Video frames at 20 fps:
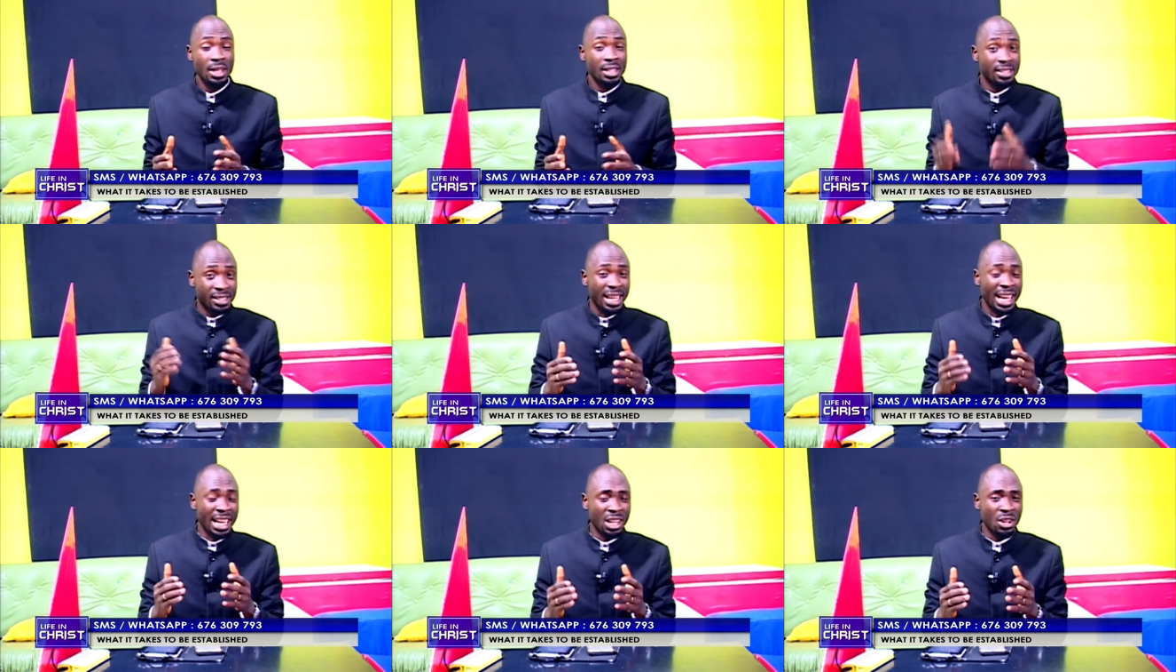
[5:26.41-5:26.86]

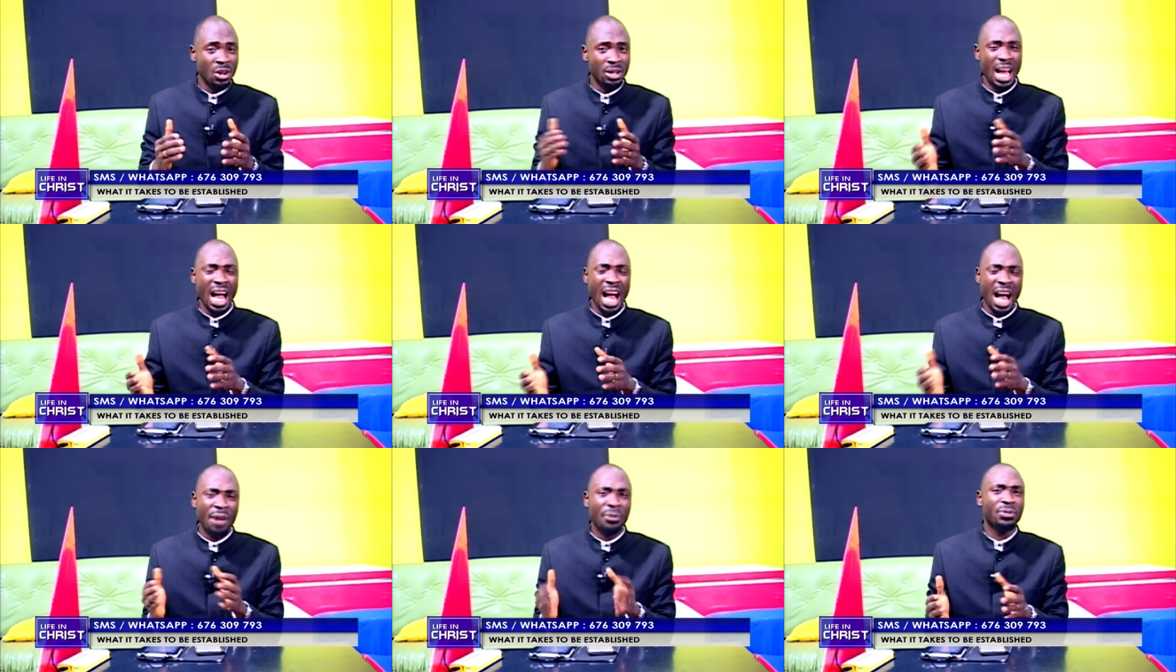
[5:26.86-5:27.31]

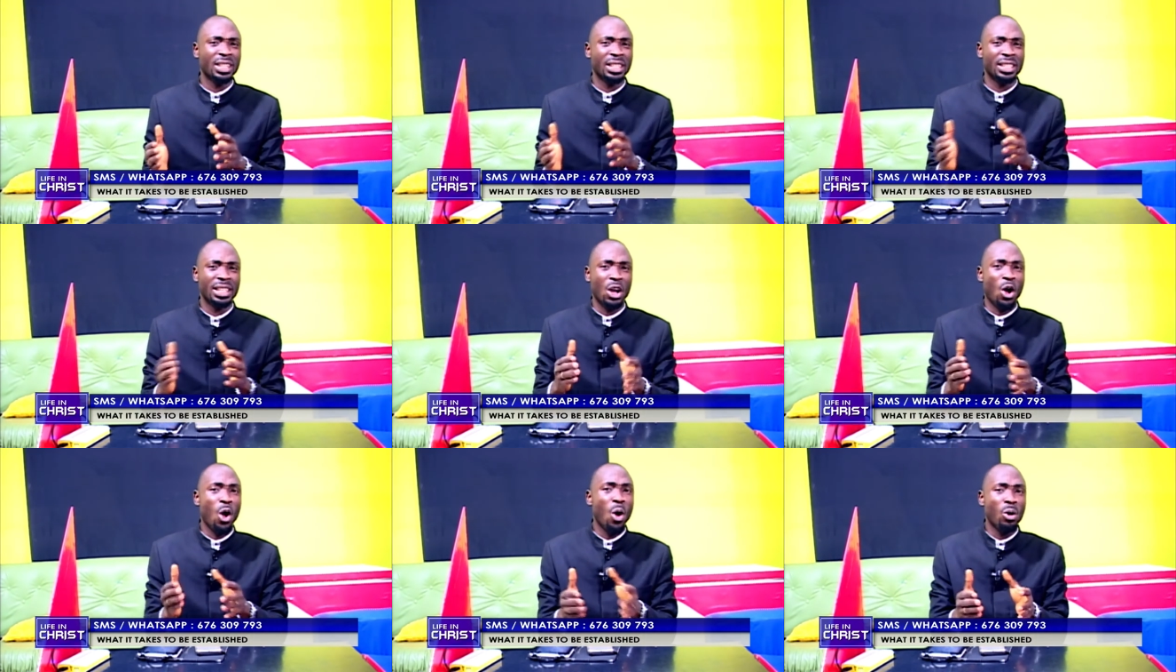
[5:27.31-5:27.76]
Second,
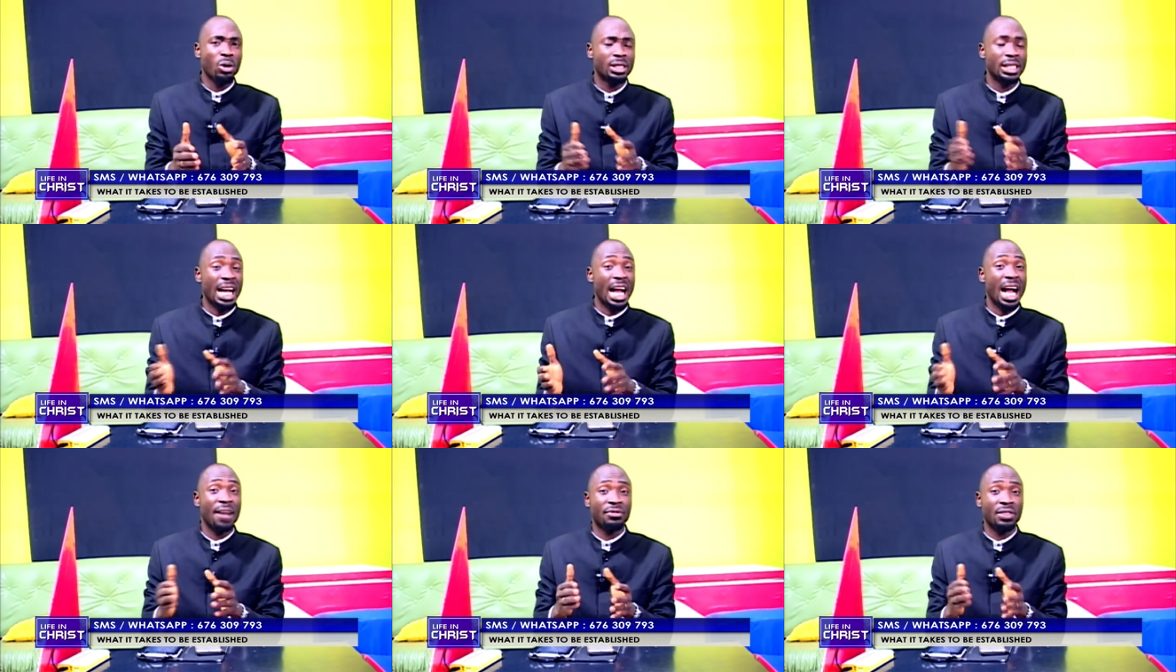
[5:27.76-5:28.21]
after the
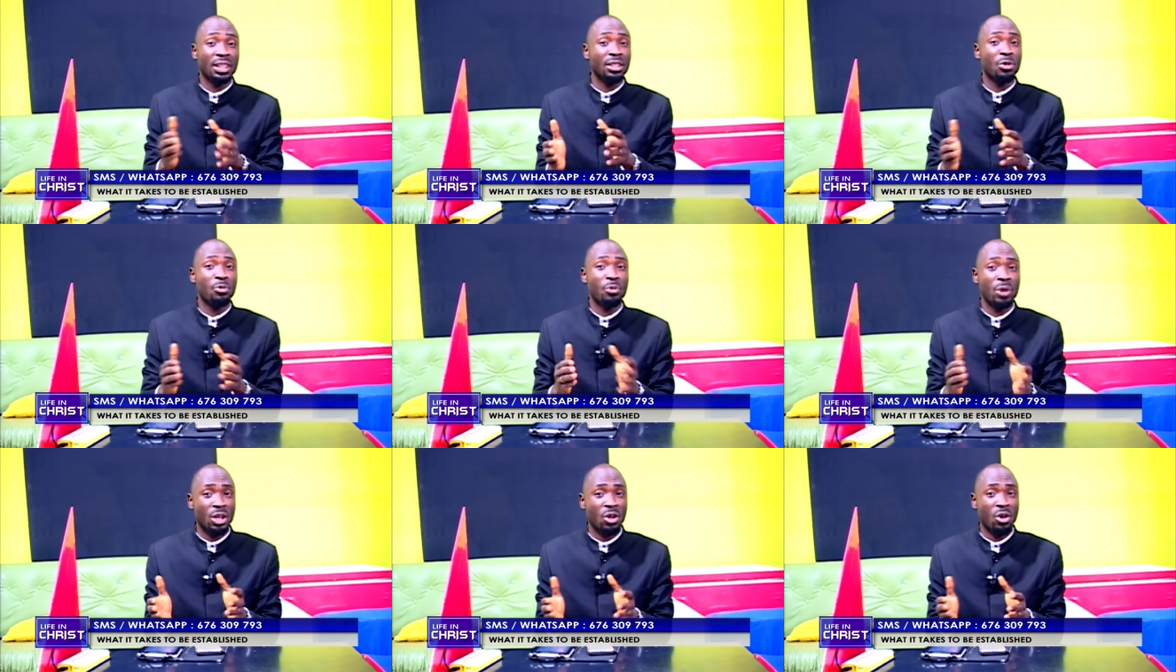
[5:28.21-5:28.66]
altar,
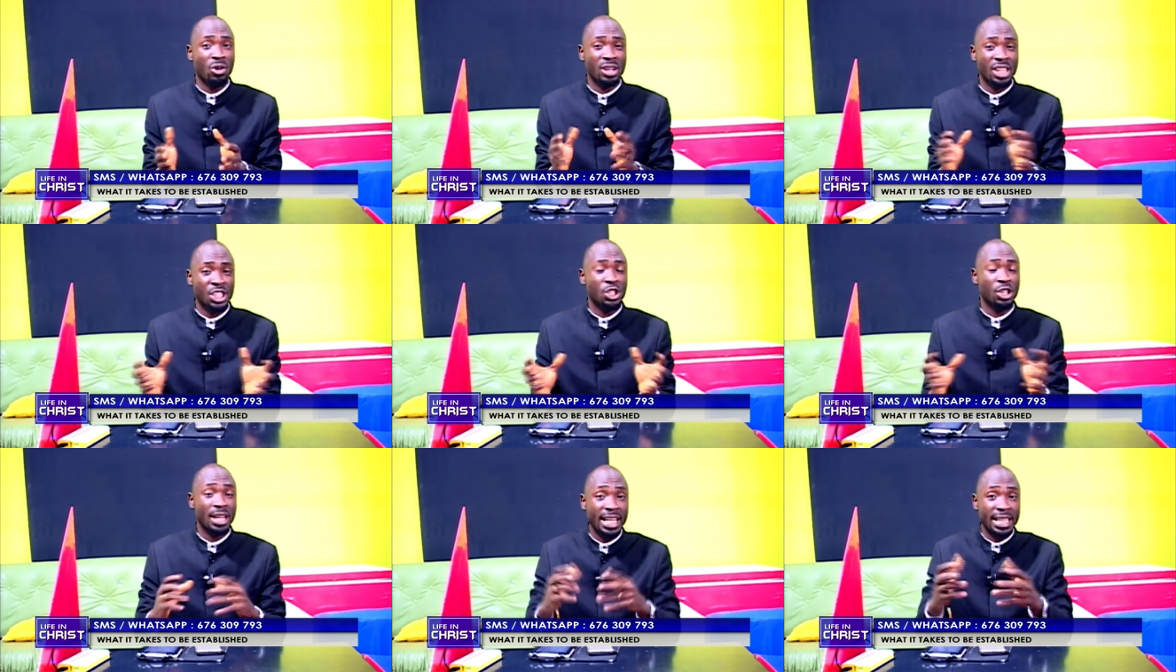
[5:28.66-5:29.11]
after the
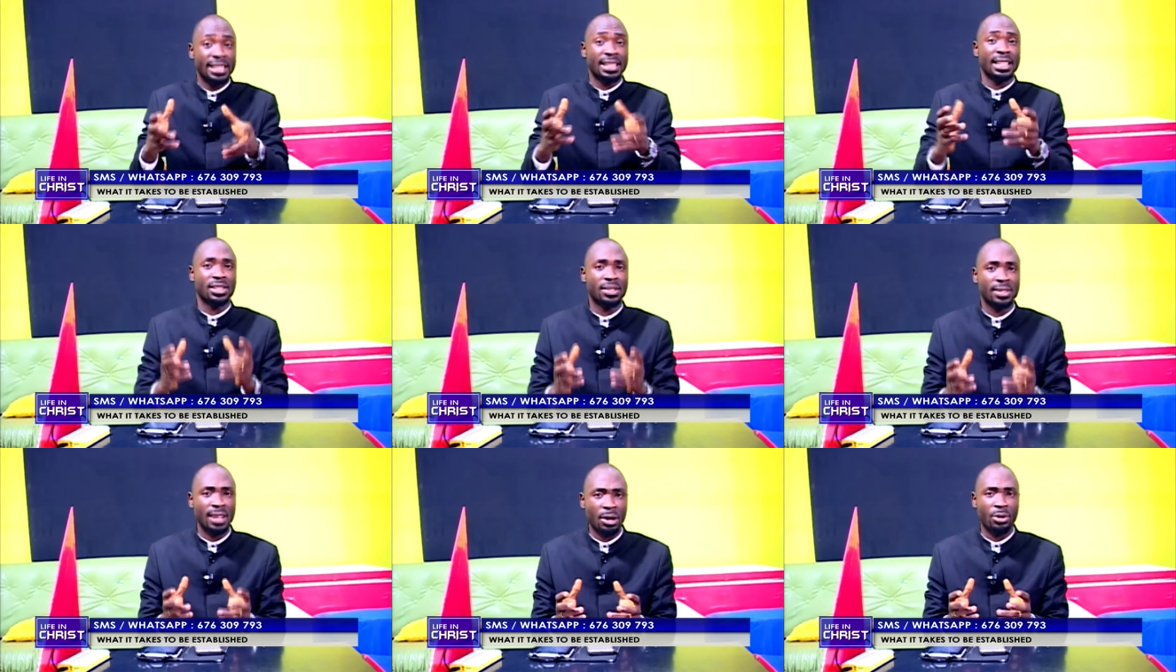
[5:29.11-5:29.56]
recognition
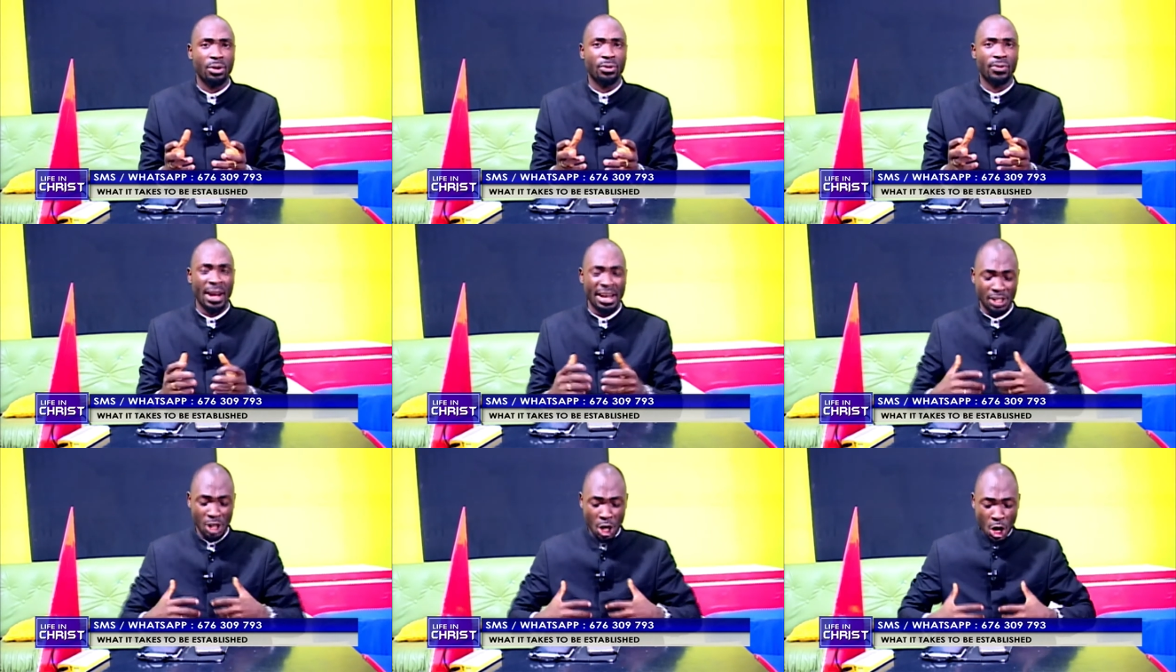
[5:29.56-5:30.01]
is the
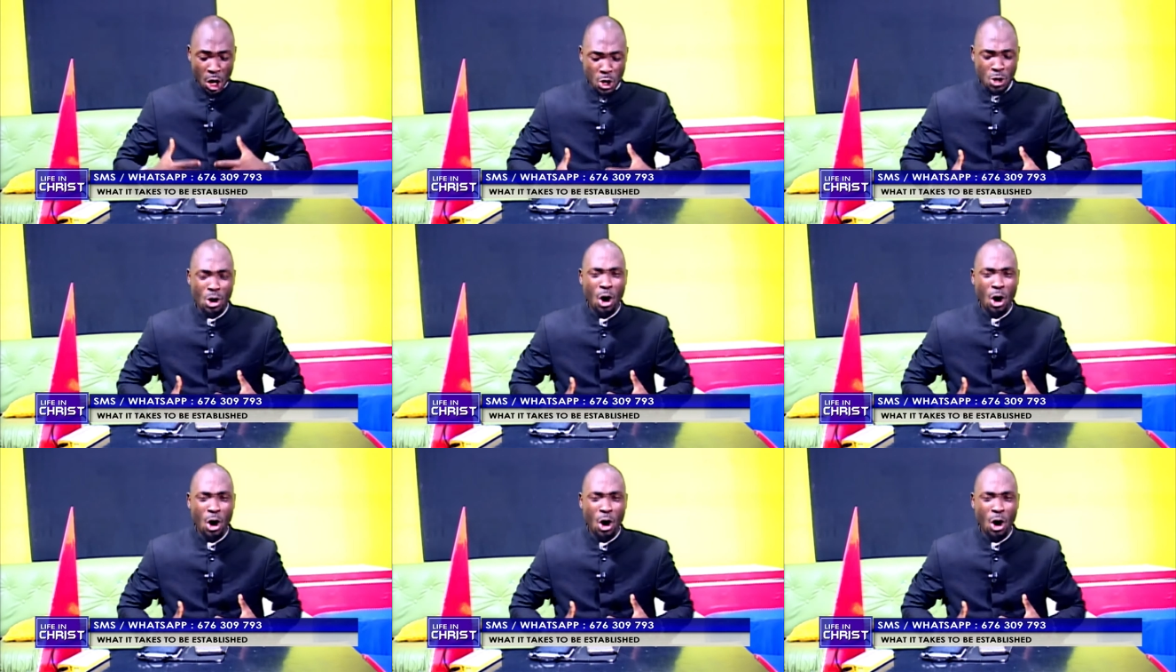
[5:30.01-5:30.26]
sacrifice.